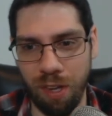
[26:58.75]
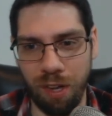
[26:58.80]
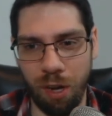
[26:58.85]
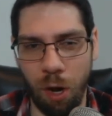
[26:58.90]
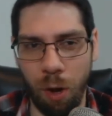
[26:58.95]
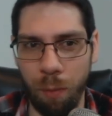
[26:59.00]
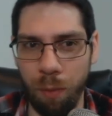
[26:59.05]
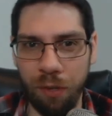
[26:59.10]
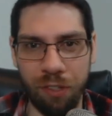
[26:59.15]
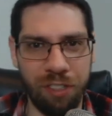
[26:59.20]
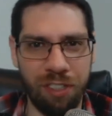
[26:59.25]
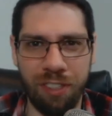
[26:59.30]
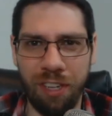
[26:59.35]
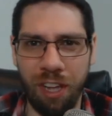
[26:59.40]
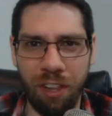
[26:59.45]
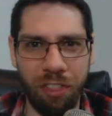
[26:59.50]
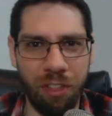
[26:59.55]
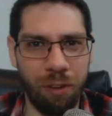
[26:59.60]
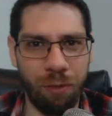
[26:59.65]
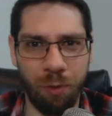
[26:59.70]
almost
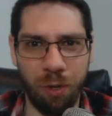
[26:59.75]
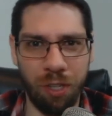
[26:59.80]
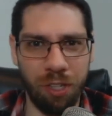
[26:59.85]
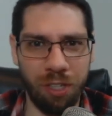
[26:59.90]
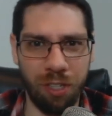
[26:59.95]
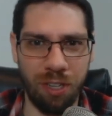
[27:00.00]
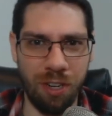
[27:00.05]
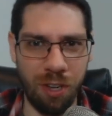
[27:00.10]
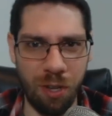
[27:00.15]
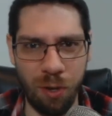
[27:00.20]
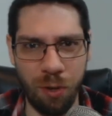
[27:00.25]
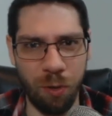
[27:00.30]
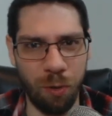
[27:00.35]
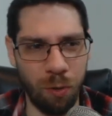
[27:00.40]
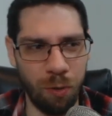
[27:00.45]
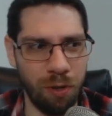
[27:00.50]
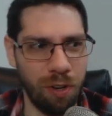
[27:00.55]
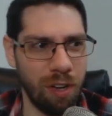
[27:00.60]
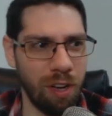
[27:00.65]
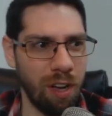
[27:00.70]
nothing really
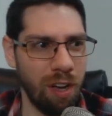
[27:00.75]
new,